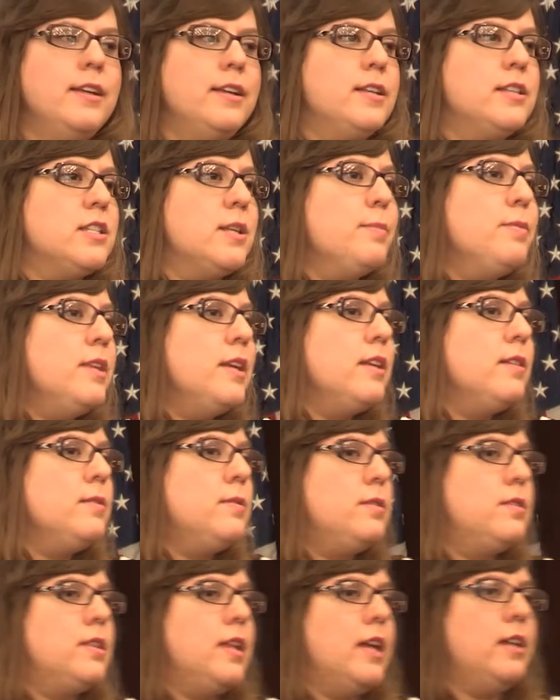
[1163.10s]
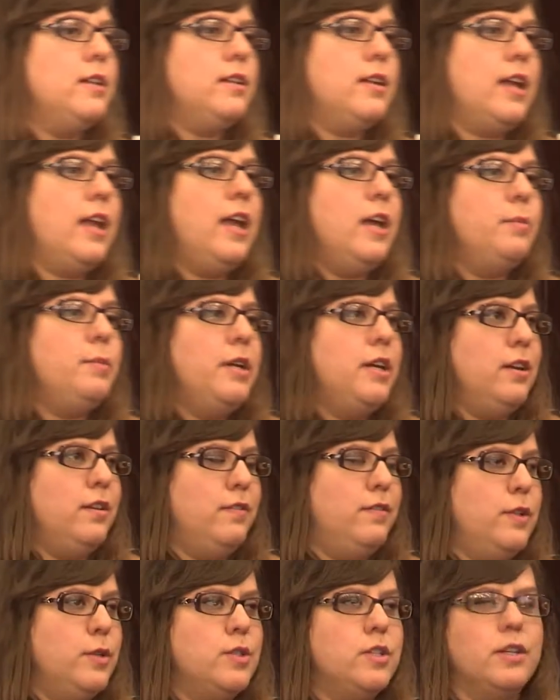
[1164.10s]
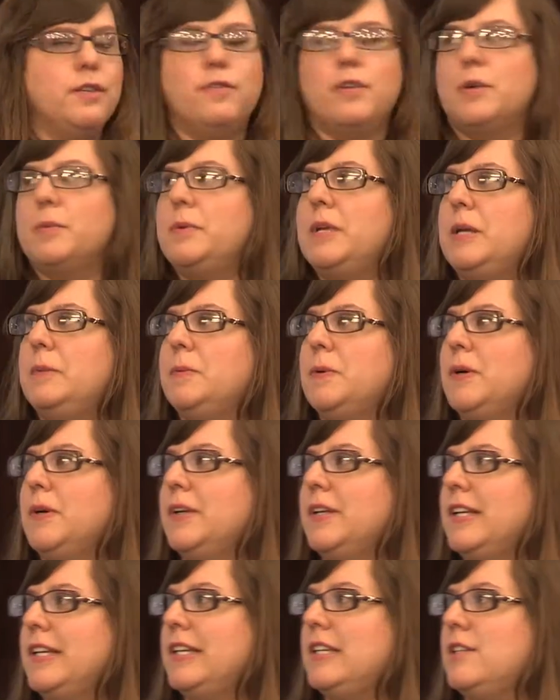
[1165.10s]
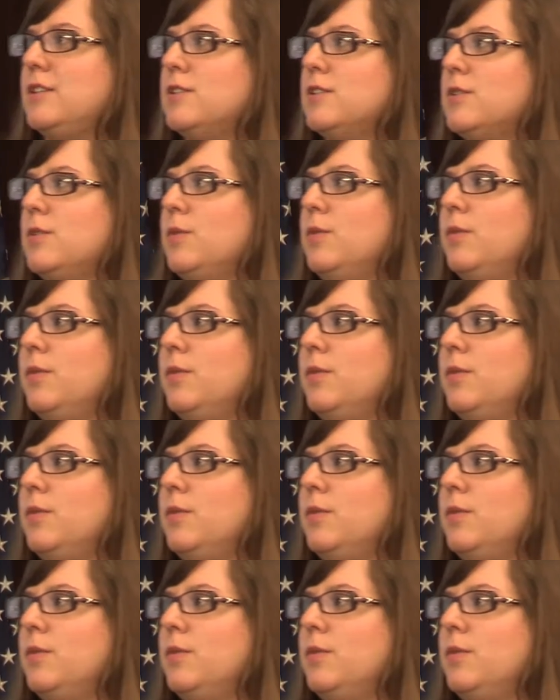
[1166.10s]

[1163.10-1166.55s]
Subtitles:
Something that can be confusing for people is